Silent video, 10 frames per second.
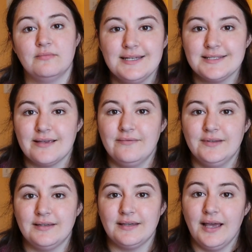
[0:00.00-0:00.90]

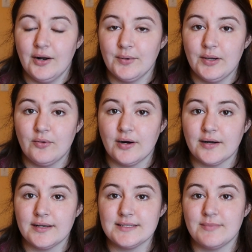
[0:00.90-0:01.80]
70, how do I
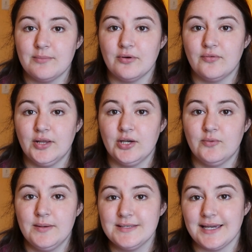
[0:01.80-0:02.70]
organize my portfolio
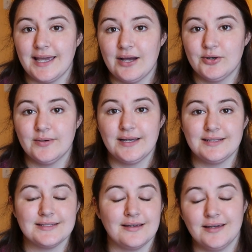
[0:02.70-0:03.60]
website? How do I
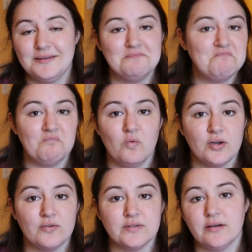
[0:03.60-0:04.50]
decide what
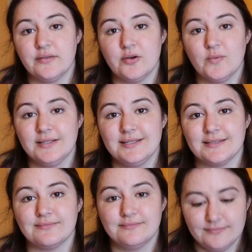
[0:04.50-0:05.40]
goes on there and what doesn't?